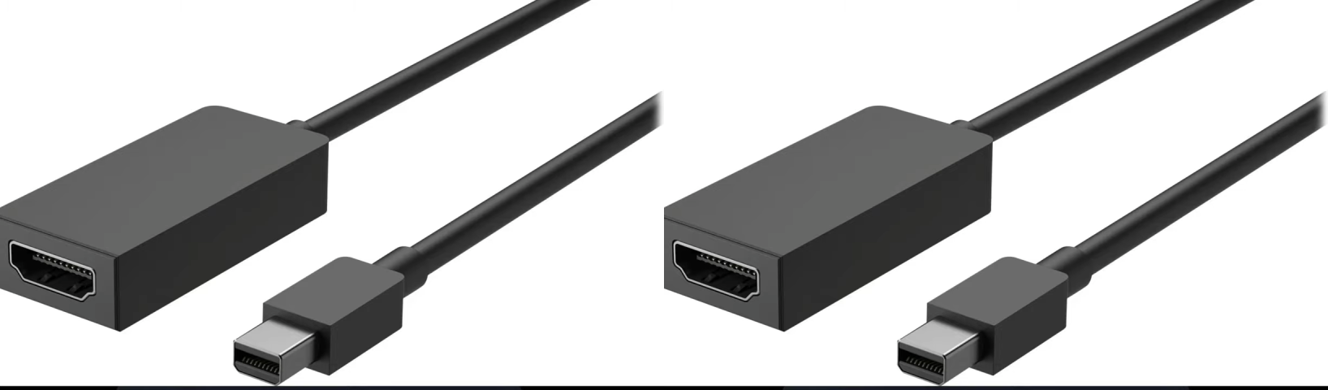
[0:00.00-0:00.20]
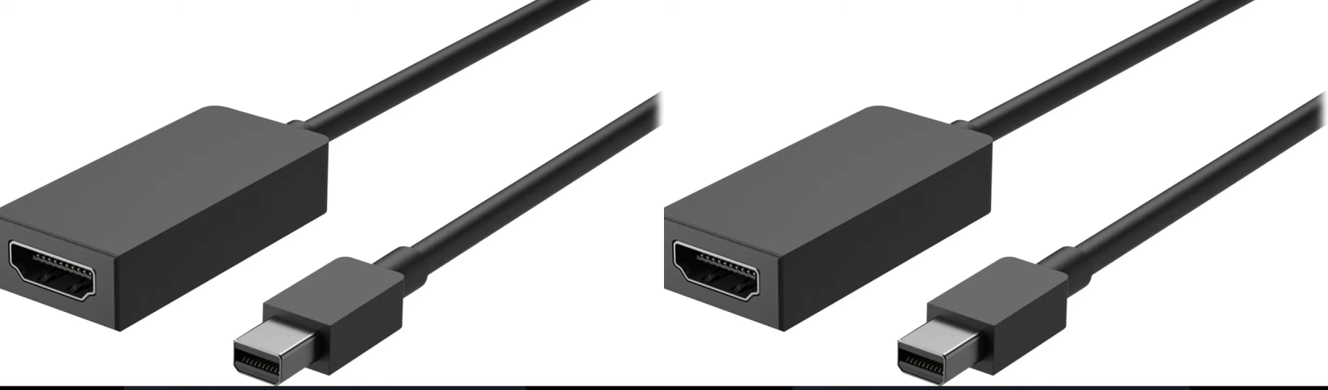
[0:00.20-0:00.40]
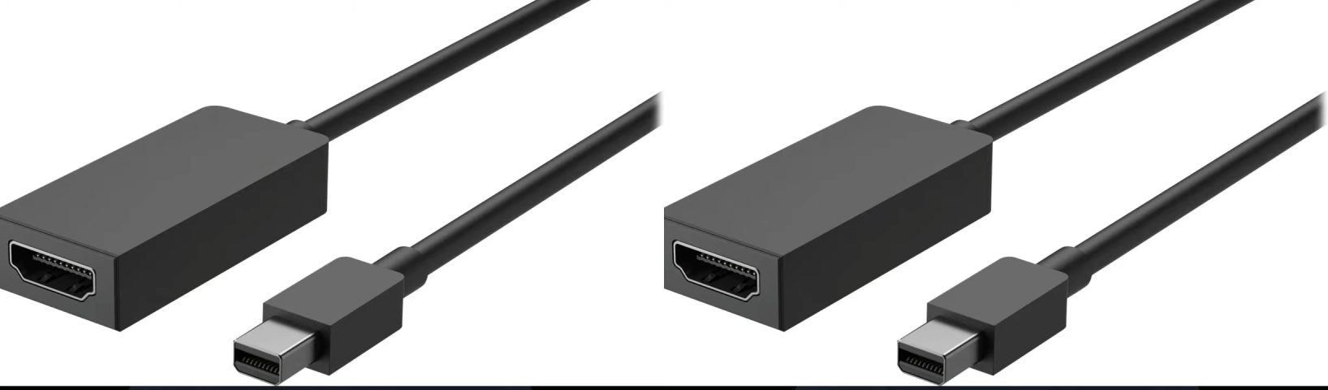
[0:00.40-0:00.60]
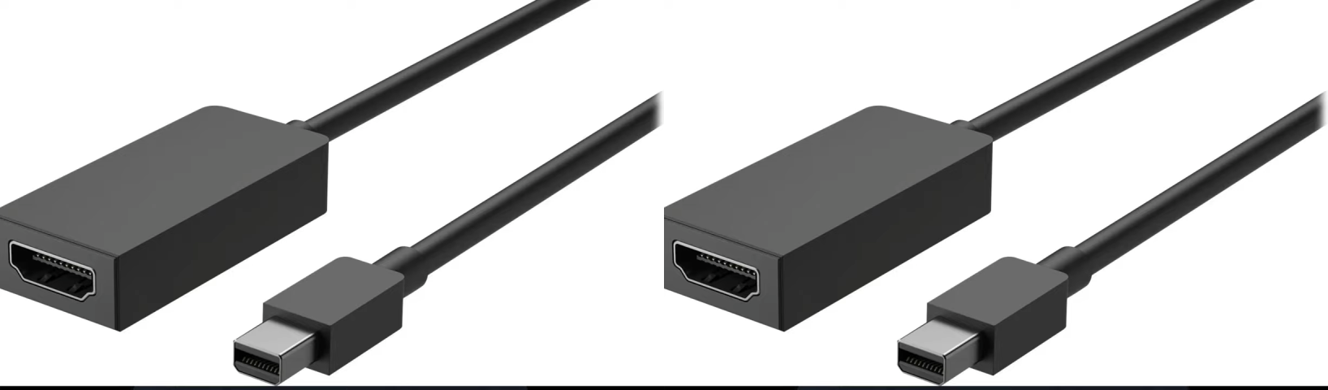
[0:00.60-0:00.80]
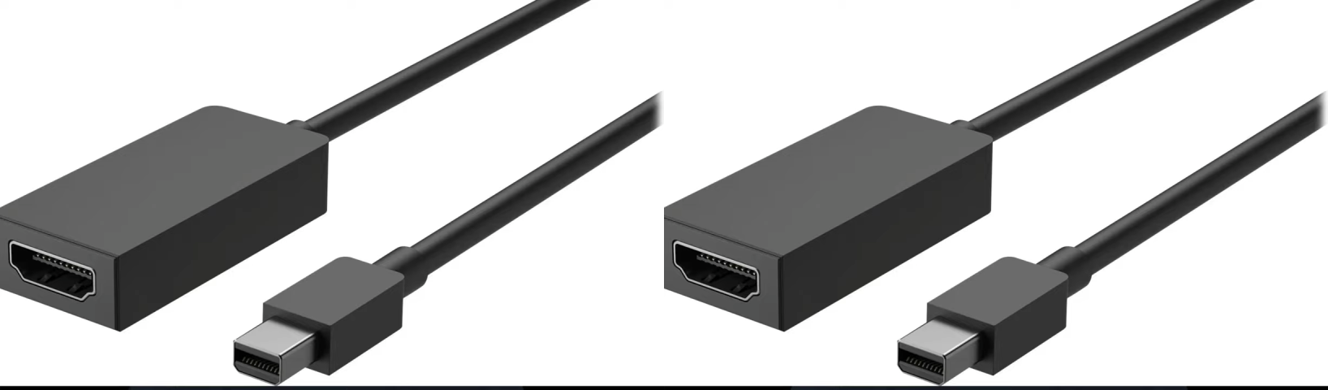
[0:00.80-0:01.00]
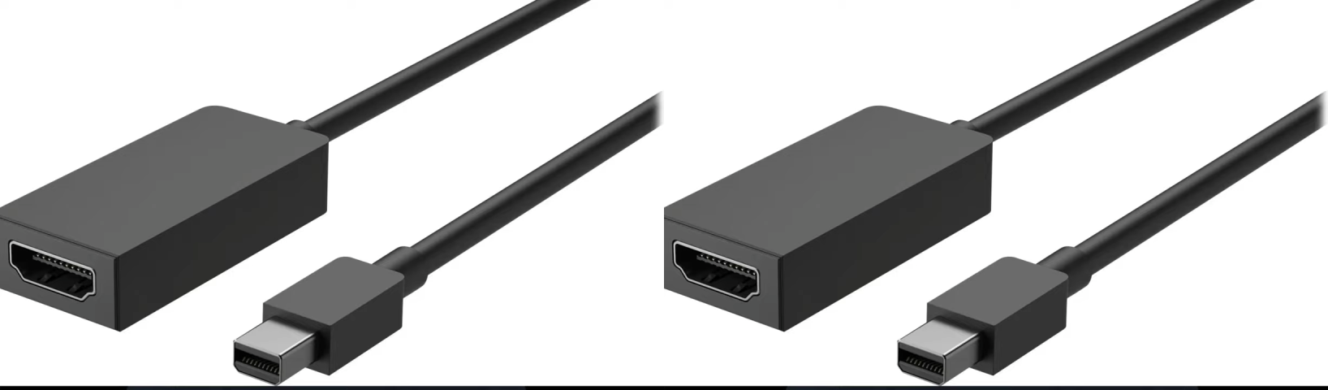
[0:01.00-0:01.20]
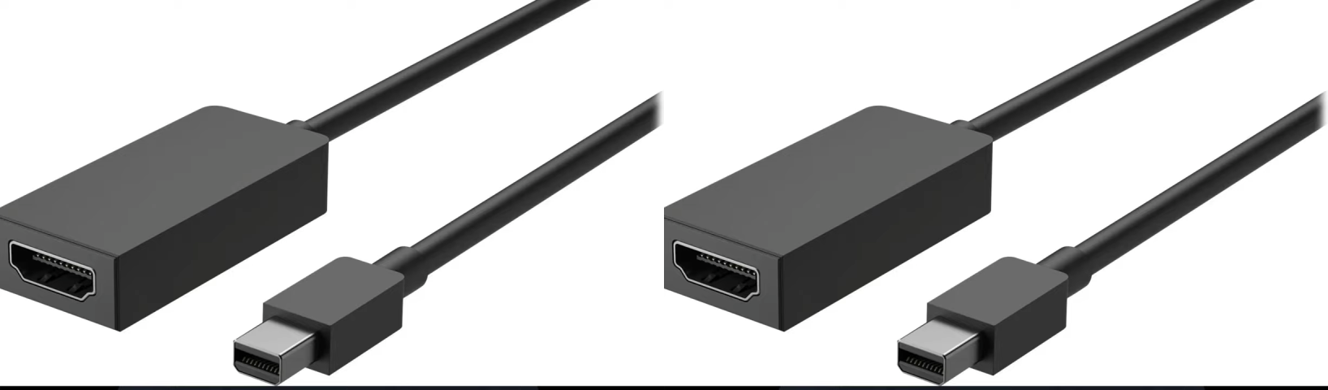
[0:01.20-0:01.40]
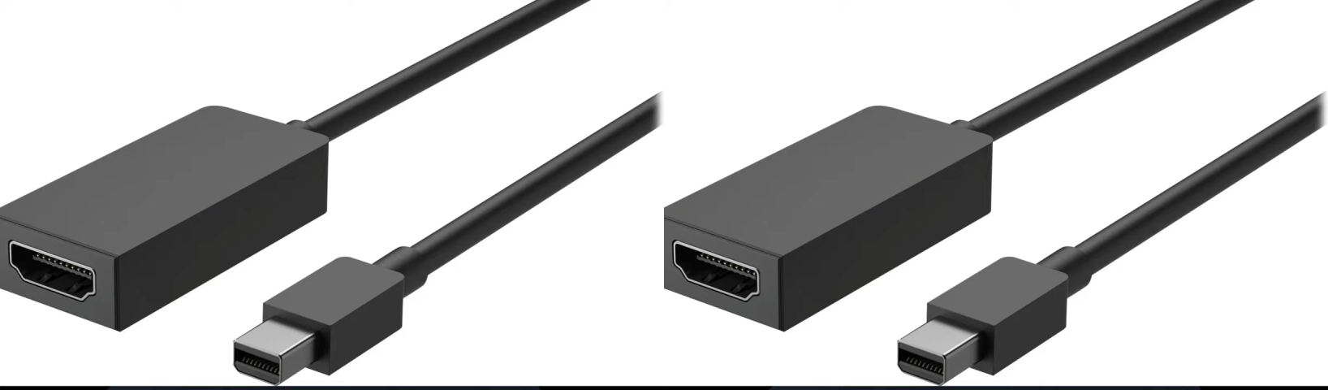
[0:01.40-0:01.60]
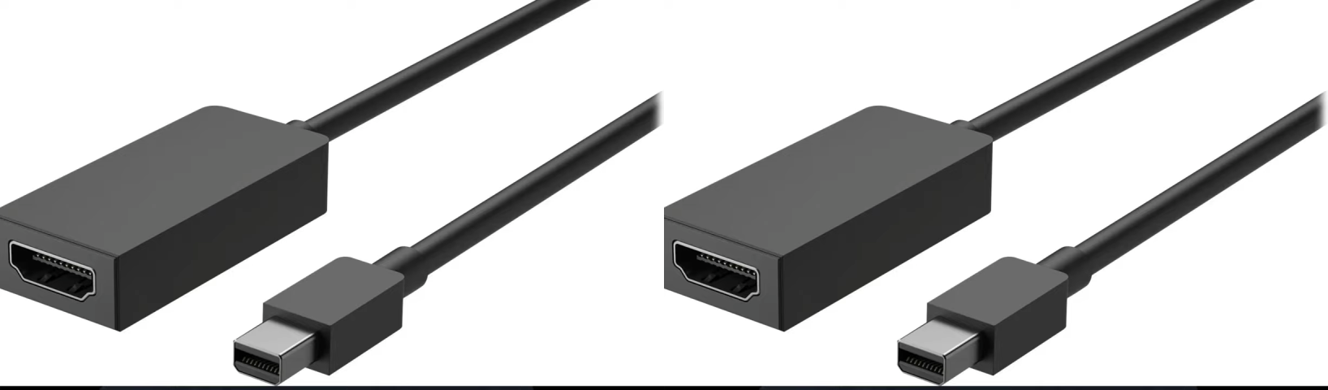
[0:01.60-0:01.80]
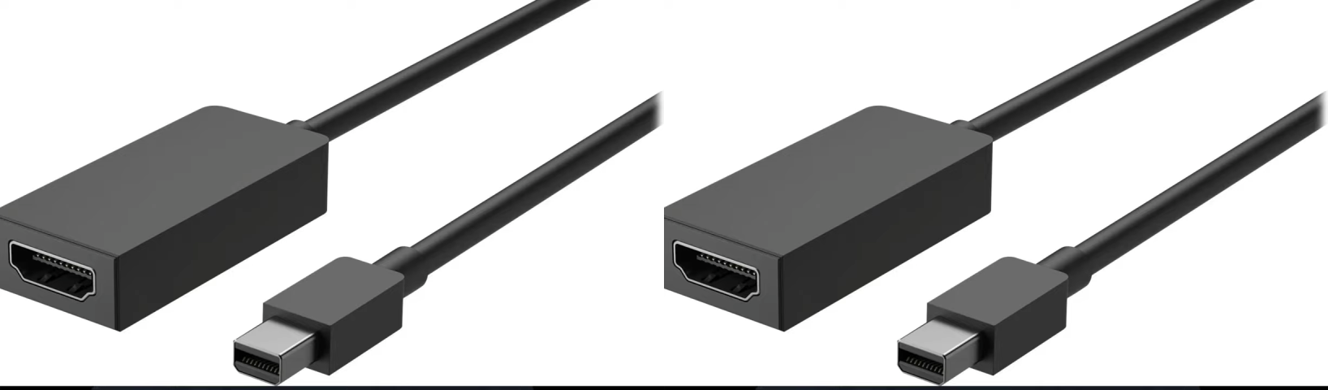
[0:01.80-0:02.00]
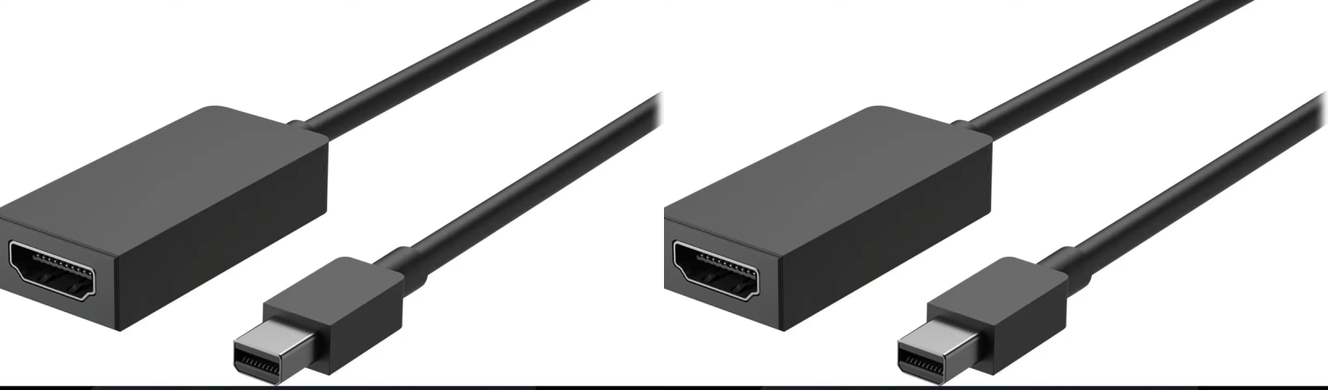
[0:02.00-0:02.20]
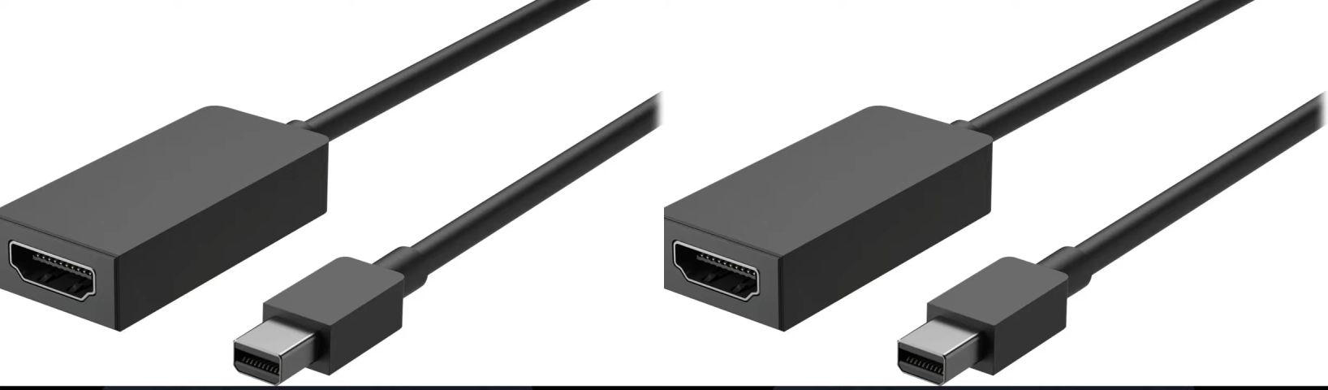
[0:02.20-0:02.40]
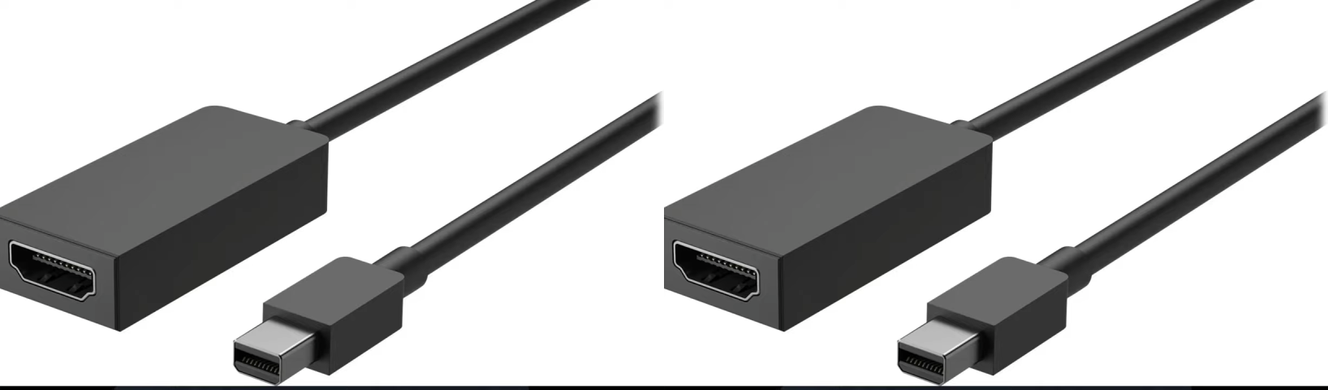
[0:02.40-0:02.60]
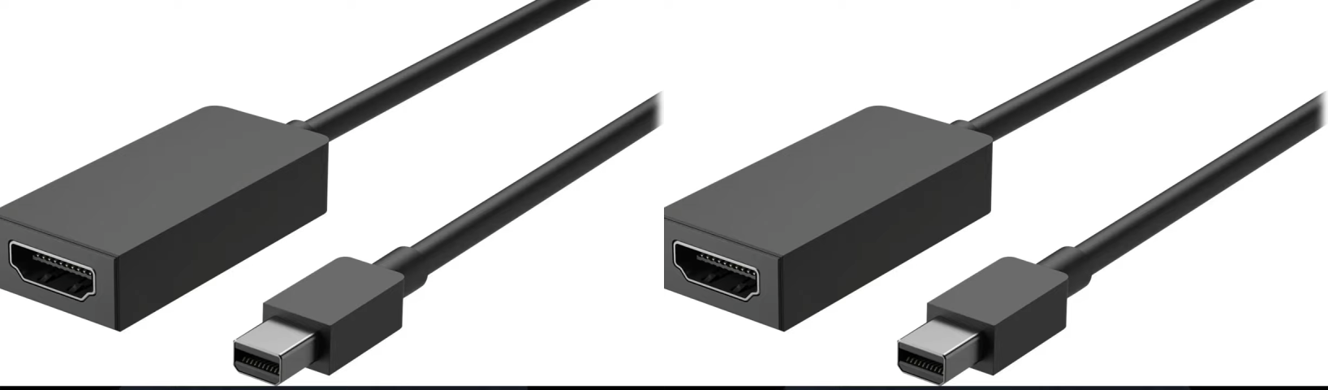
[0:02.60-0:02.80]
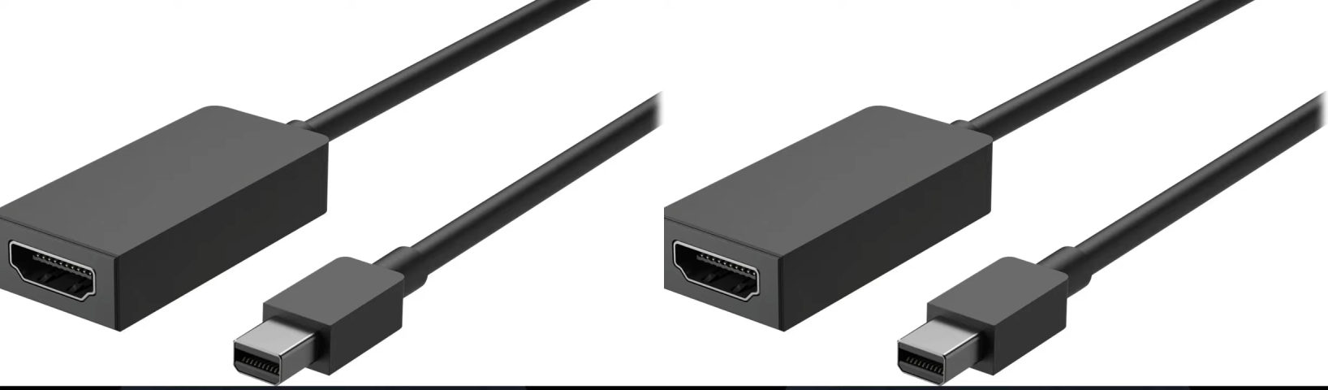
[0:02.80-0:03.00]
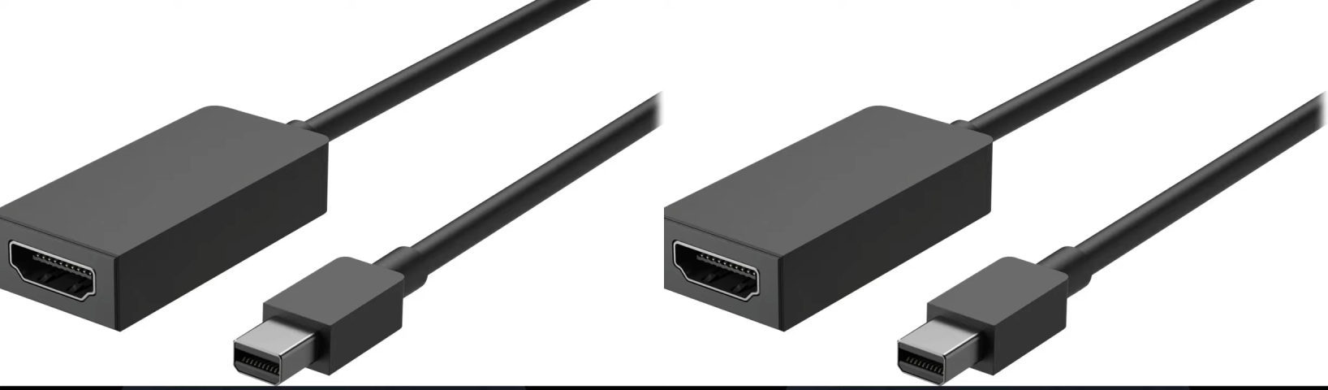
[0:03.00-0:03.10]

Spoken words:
Nobody's mouth can be seen.